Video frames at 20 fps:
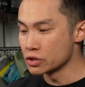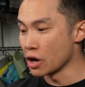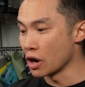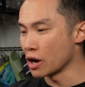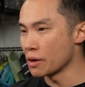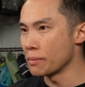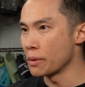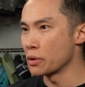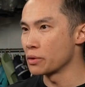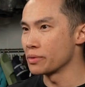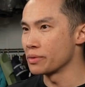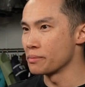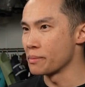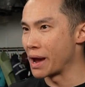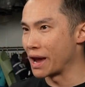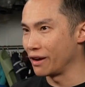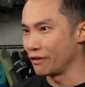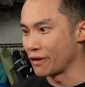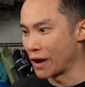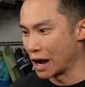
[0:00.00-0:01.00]
talk about the
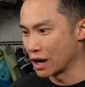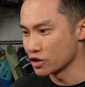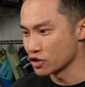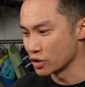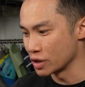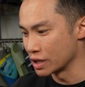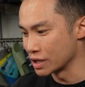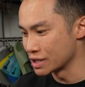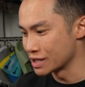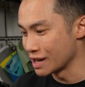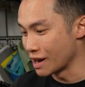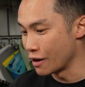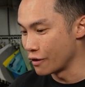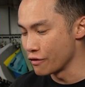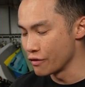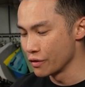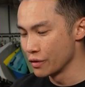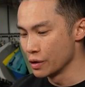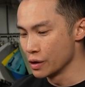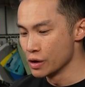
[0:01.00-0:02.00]
manufacturing itself.